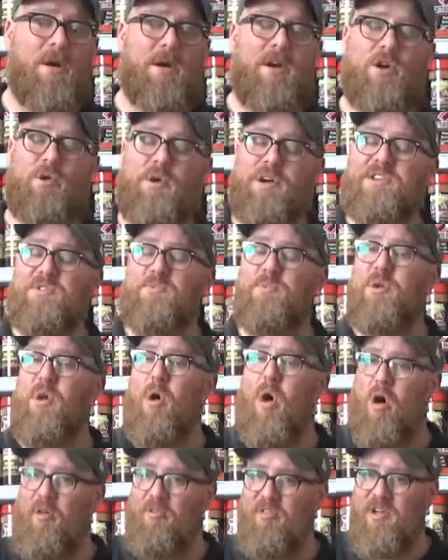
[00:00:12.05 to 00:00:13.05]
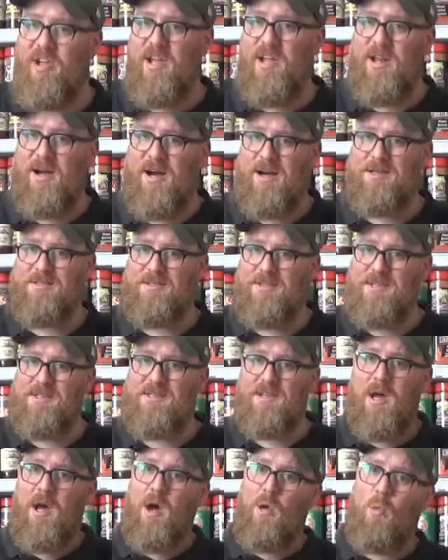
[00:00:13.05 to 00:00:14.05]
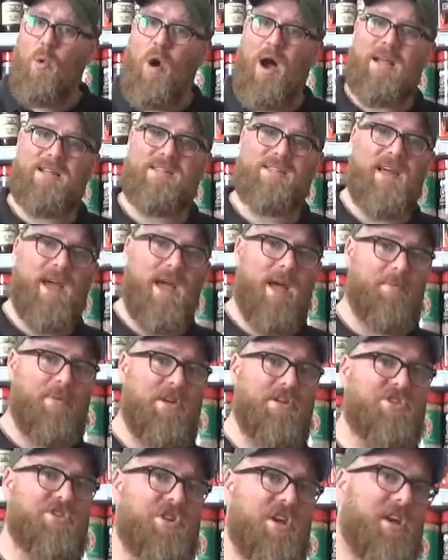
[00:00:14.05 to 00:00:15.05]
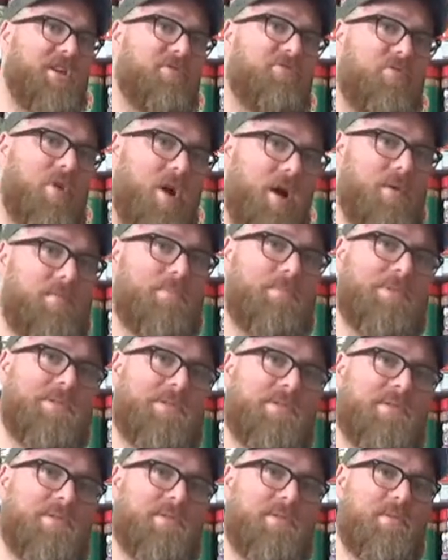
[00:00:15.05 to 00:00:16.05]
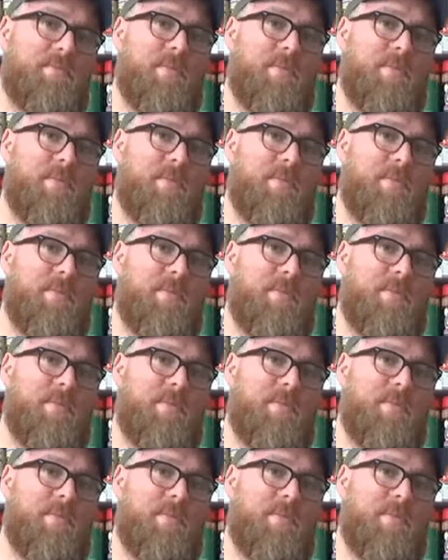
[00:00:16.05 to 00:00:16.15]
The question we often get asked is, why is there MSG in rubs?